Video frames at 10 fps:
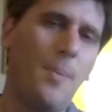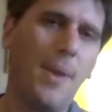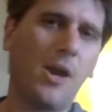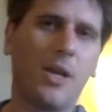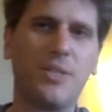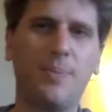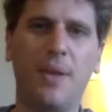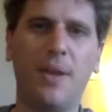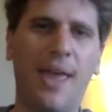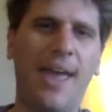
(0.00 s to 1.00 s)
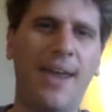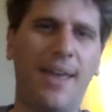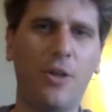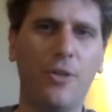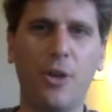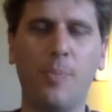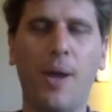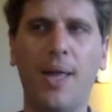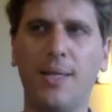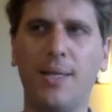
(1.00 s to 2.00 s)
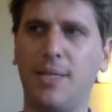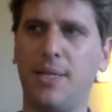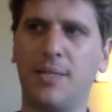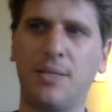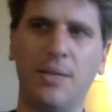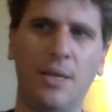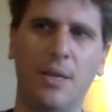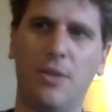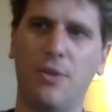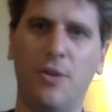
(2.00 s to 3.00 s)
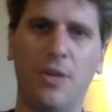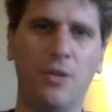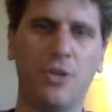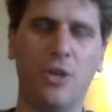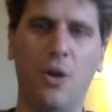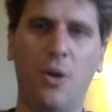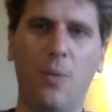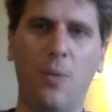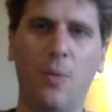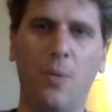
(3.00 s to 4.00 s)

America's been had healthier politics thirty years ago,